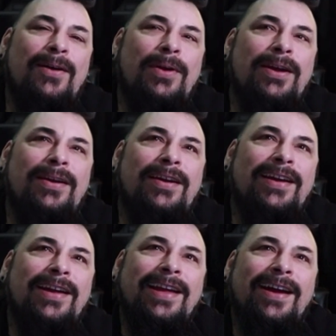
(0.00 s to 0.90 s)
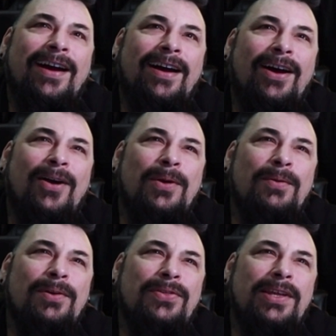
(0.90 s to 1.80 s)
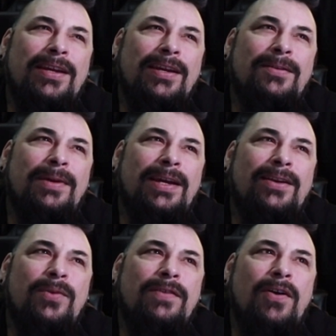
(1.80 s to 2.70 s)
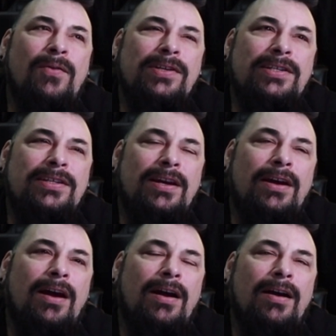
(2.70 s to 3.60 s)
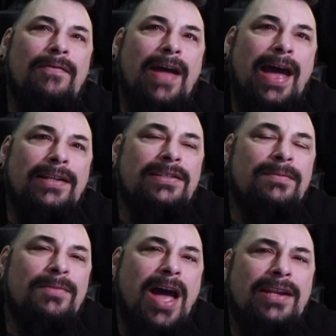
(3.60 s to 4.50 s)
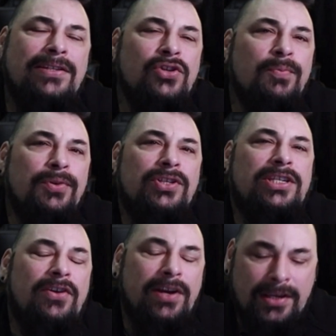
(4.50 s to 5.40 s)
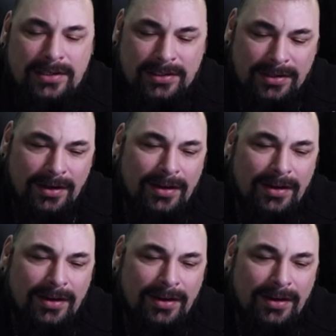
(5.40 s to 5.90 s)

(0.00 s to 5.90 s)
We were thinking, man, we've always had some kind of super serious